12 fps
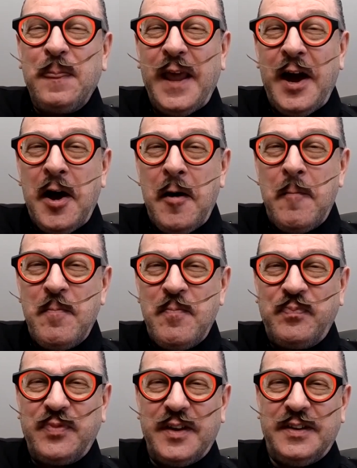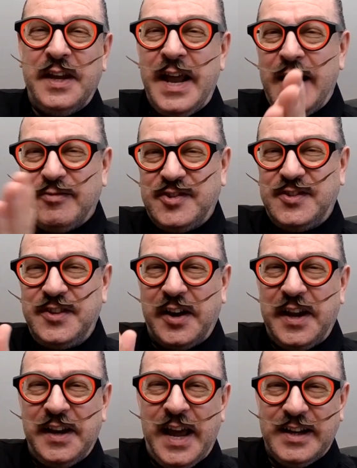They now stuck
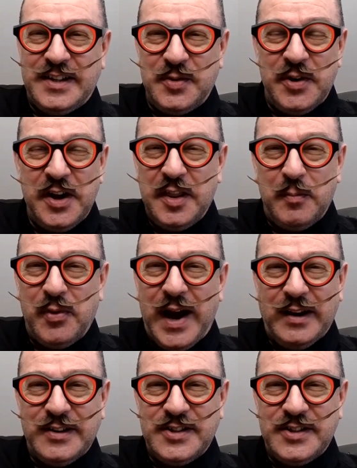it next to another brand,